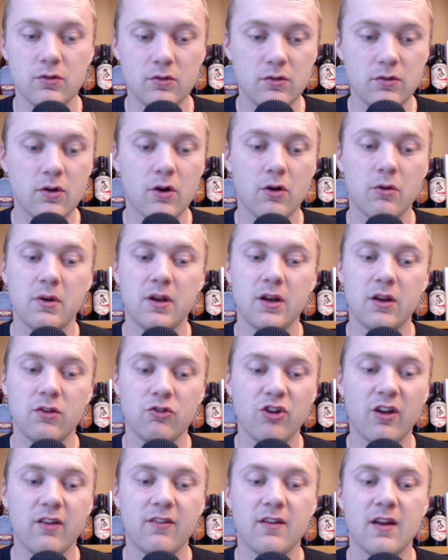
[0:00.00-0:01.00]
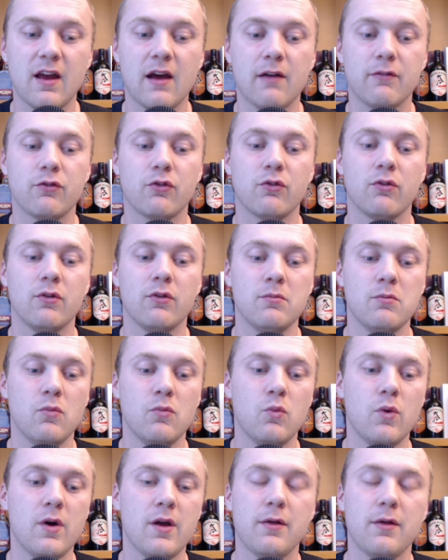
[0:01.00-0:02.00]
going and chasing after him
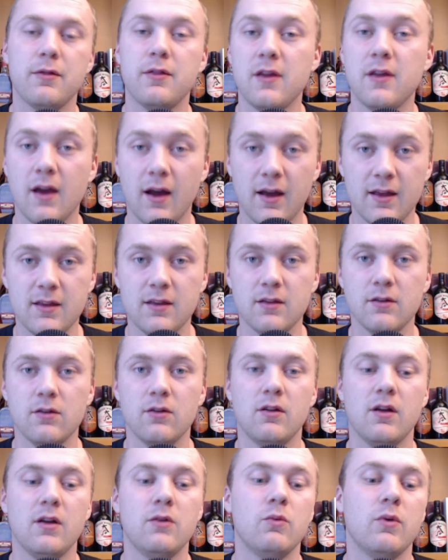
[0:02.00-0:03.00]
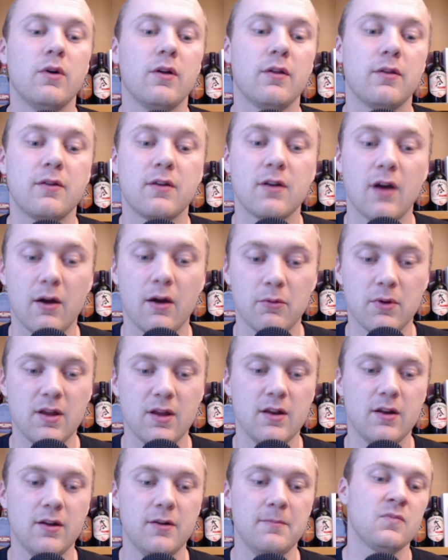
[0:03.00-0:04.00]
with the Aiel and with
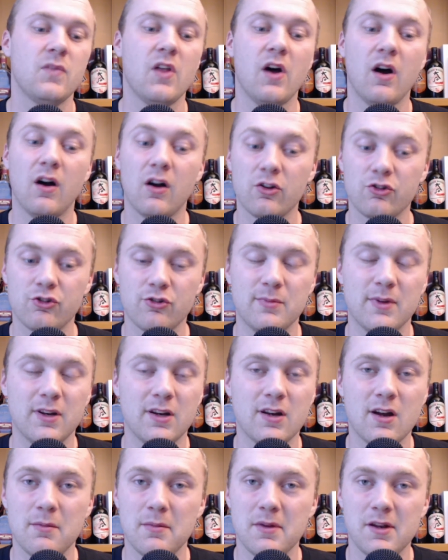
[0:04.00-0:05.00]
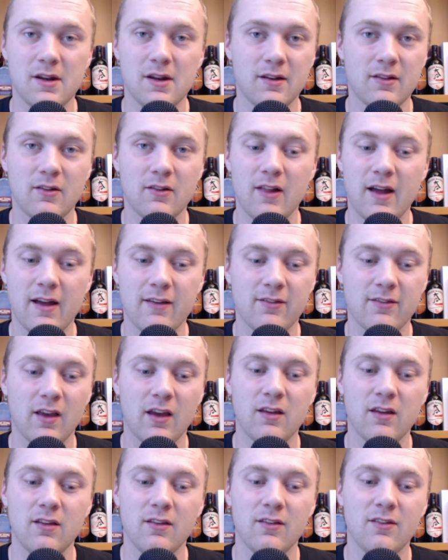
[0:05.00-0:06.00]
Cairhien, and the Ashaman coming in at the last
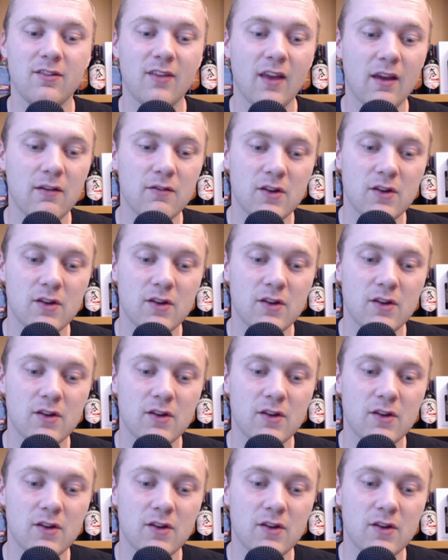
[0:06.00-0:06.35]
second, saving